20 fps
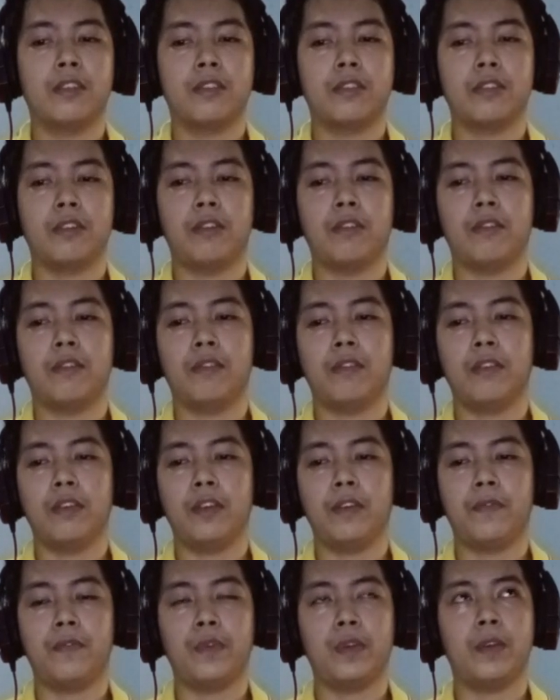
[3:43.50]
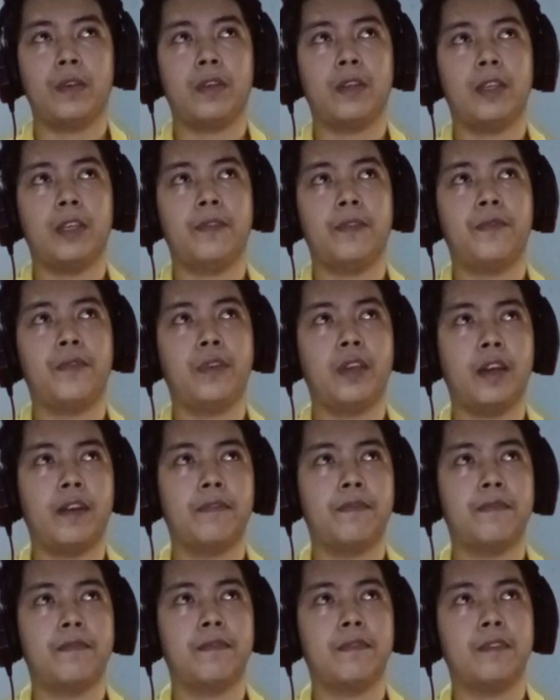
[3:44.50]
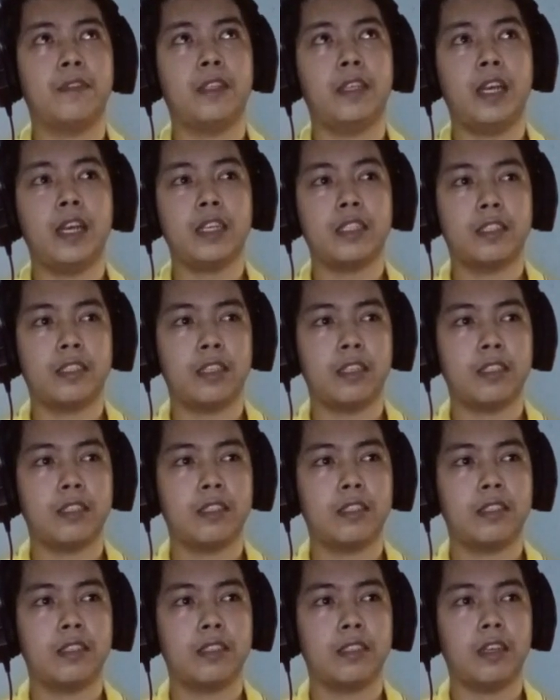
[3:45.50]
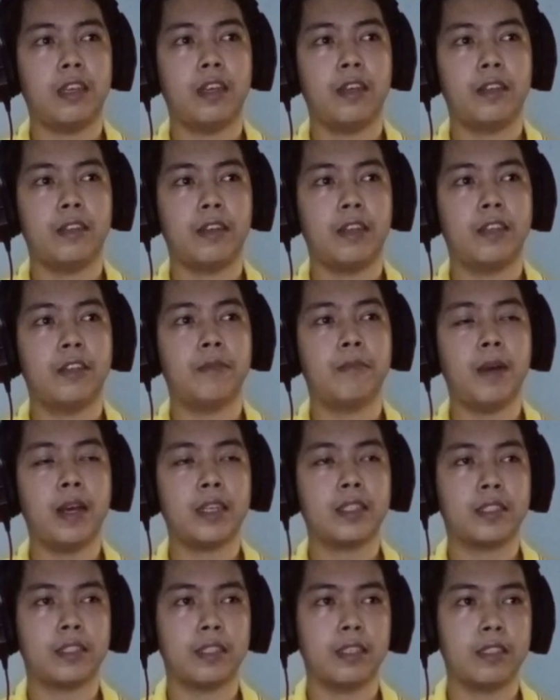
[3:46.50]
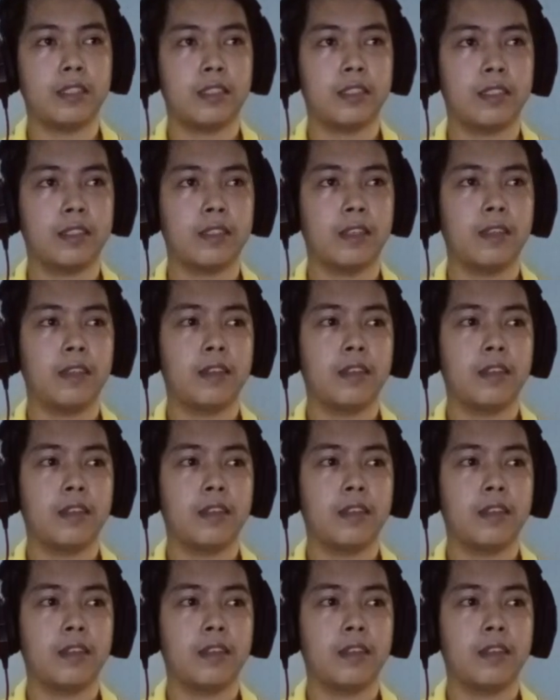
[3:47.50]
So if we have the random access,